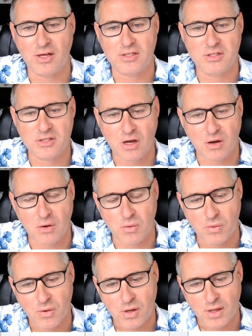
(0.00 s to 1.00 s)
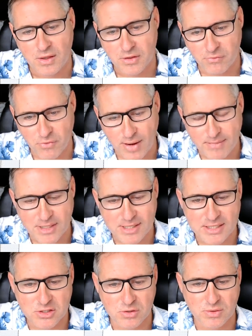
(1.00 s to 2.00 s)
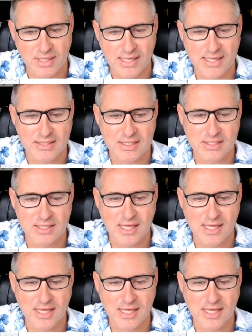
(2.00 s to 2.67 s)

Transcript: So the remedy to it is